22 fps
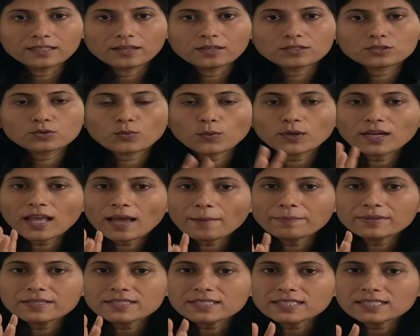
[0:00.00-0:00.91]
So what
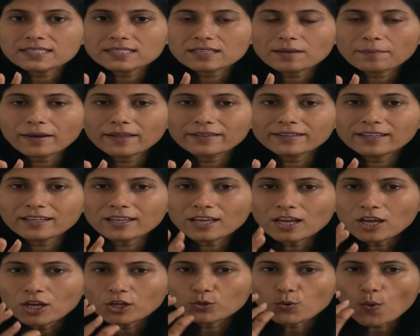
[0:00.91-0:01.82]
happens in samadhi?
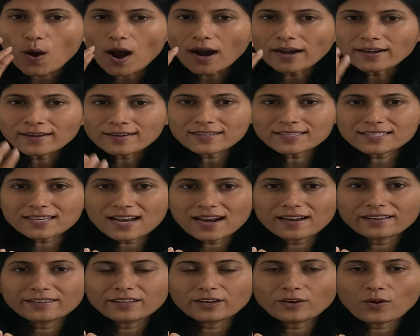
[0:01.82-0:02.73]
You
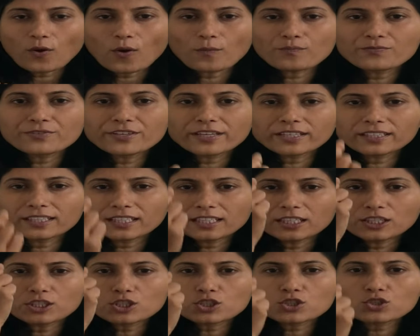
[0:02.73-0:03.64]
understand that object
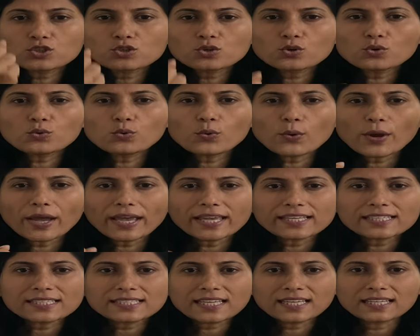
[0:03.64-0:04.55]
in its true
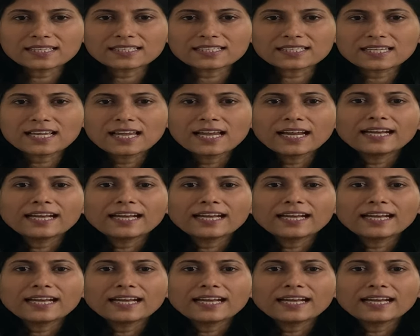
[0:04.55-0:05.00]
essence.